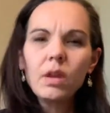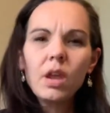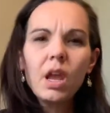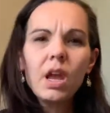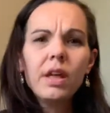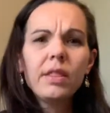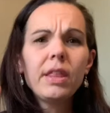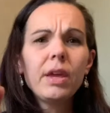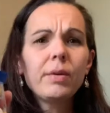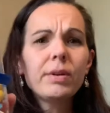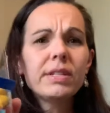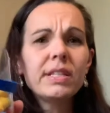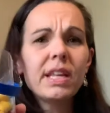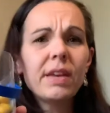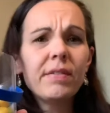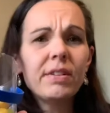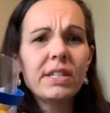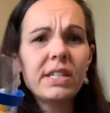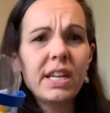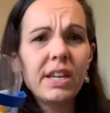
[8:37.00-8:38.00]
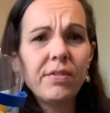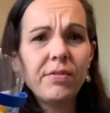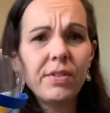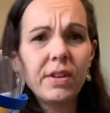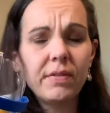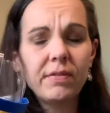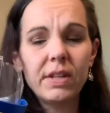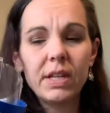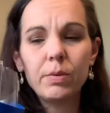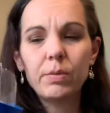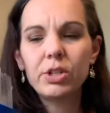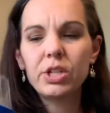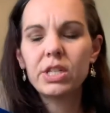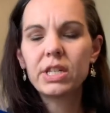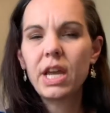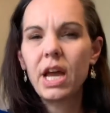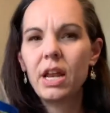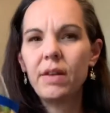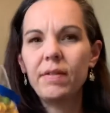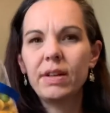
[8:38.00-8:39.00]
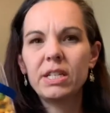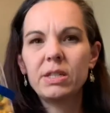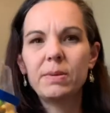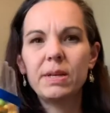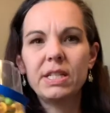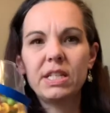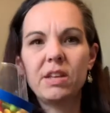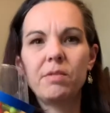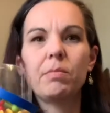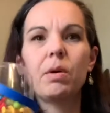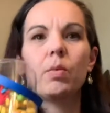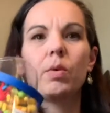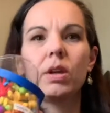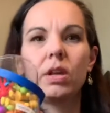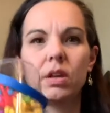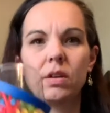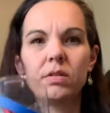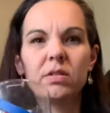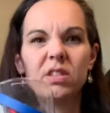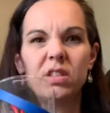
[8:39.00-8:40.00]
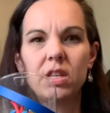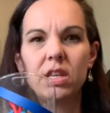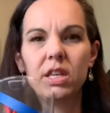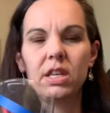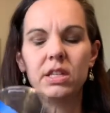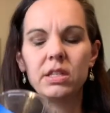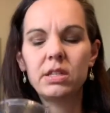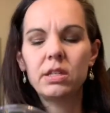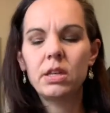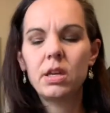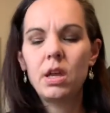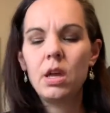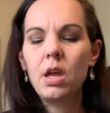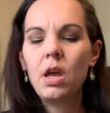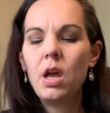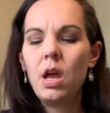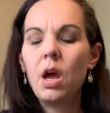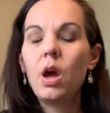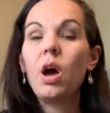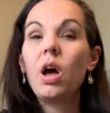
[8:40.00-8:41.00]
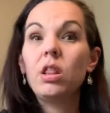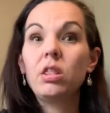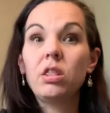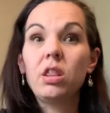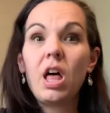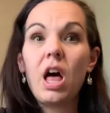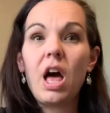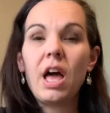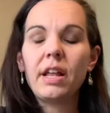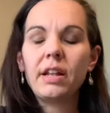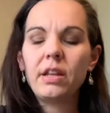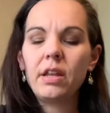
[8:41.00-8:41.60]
and they were $17.50, which is kind of expensive, but we use these a lot.